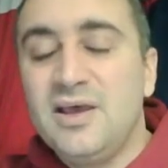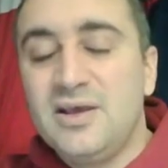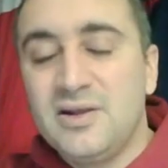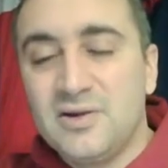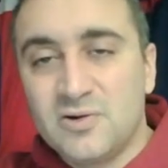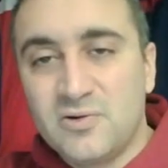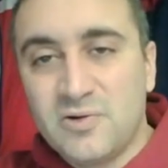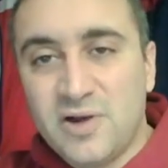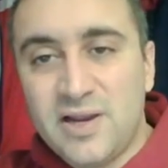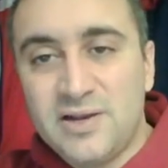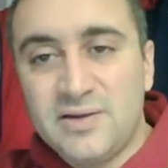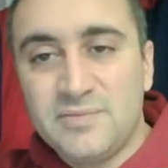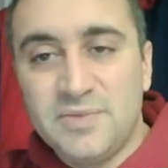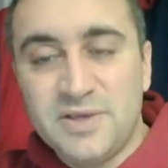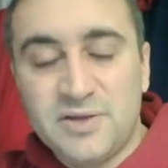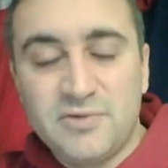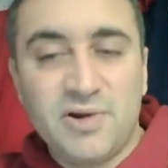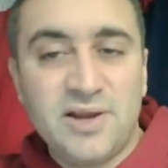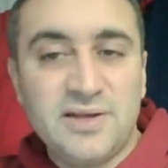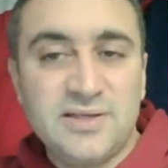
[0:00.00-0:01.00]
It'll be
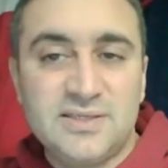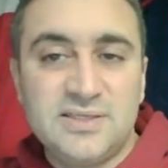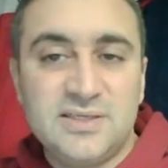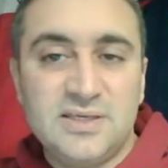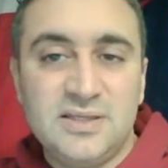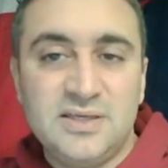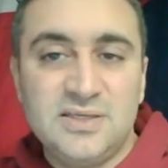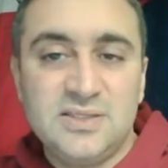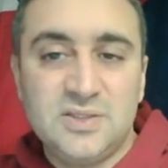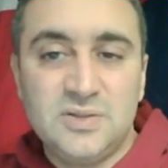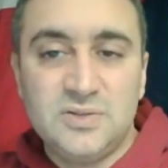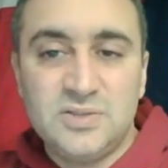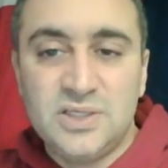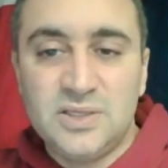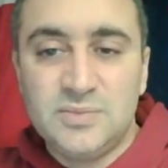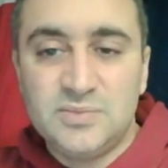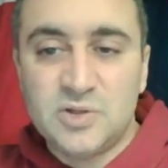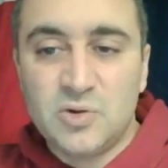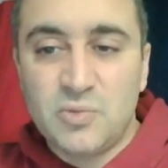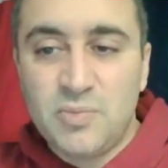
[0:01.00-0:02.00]
great to see these two
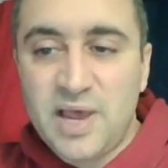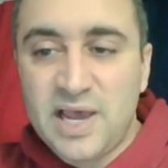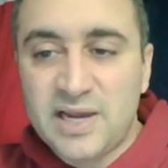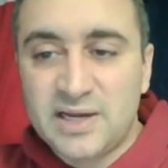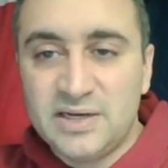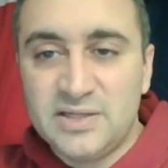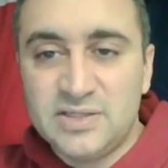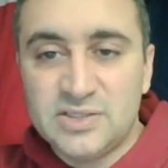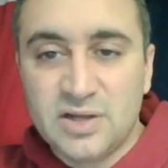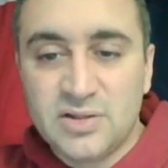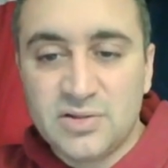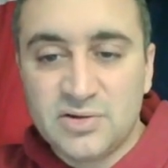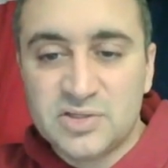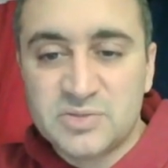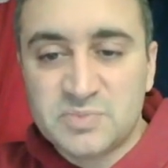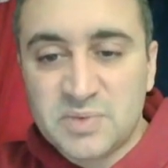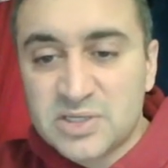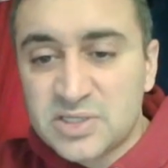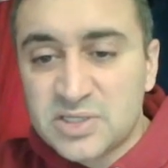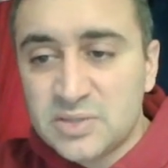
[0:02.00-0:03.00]
teams go back at each other,
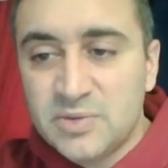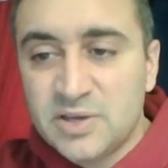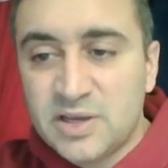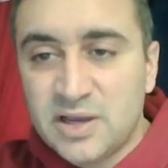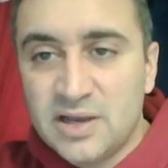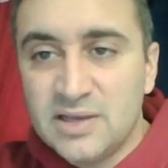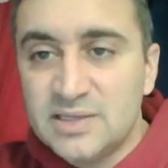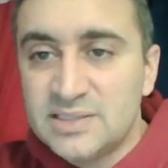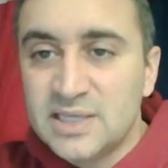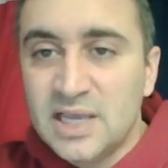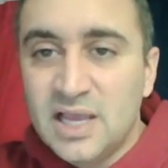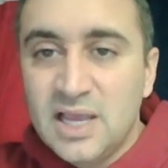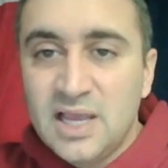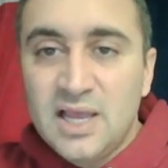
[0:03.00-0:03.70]
especially because